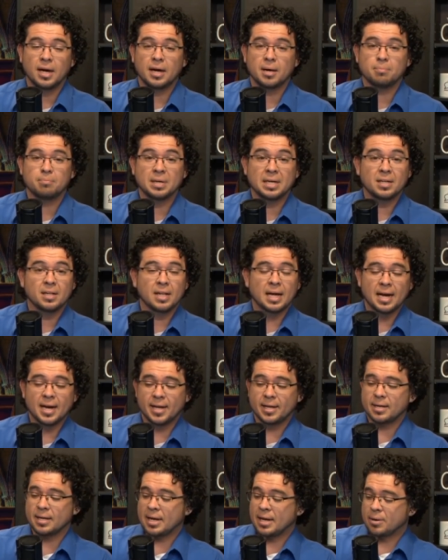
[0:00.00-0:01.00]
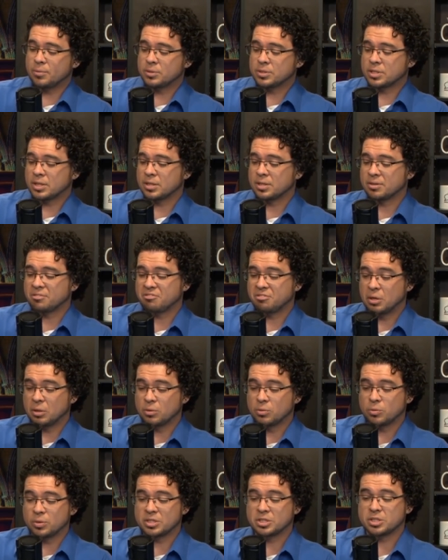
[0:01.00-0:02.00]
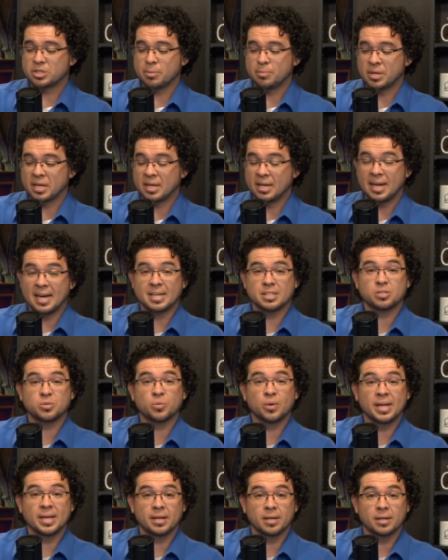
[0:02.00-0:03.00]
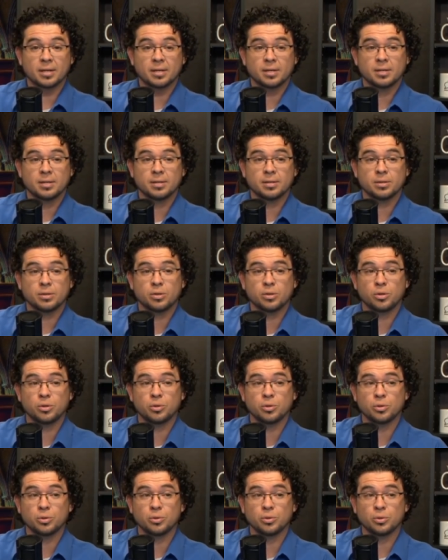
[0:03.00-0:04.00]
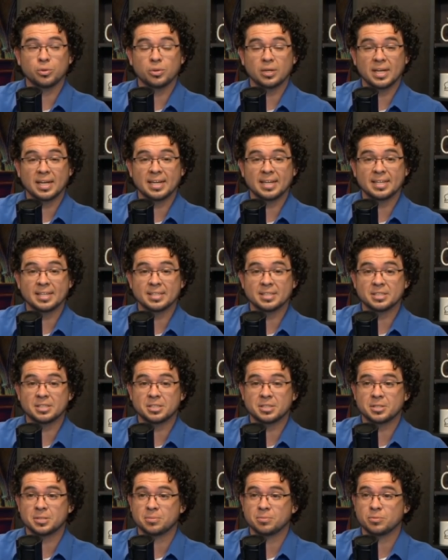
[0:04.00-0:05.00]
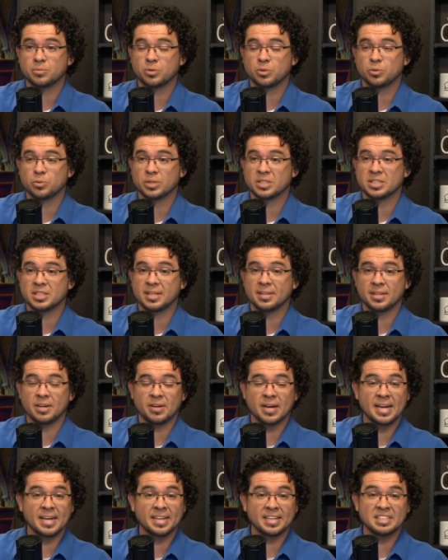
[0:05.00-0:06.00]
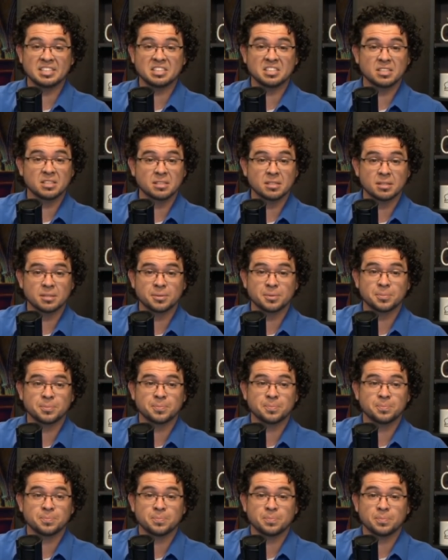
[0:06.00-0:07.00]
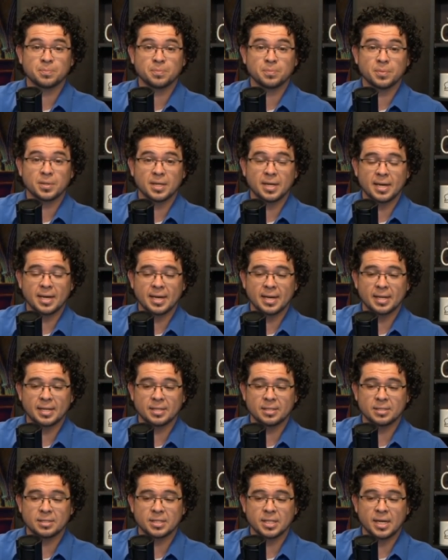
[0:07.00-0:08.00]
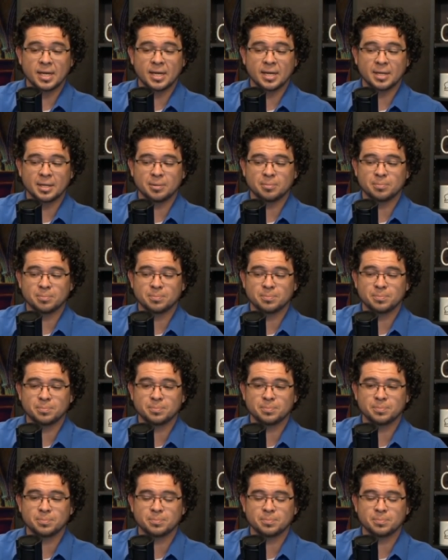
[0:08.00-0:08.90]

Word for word: uh, bell I, I was on the phone with somebody last week who is who was in their 80s, and um,